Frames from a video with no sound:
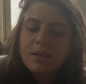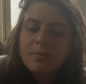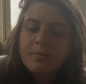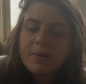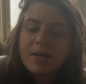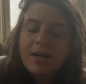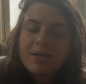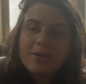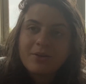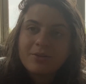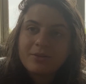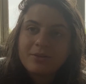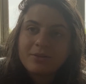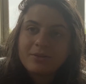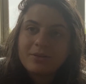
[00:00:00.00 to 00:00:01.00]
but I
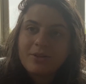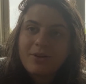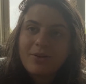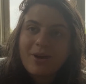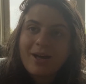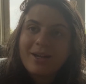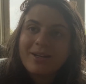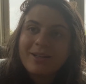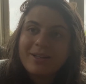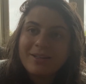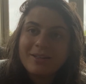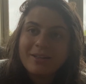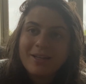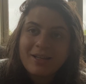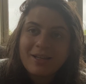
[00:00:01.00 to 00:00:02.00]
don't know how to
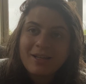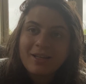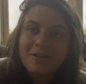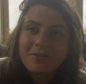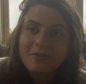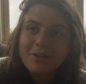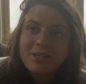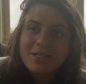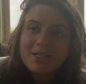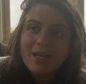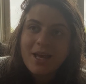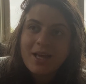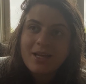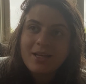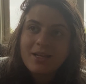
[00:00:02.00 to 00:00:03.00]
clean a fleece
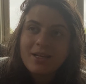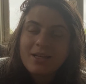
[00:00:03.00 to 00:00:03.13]
yet.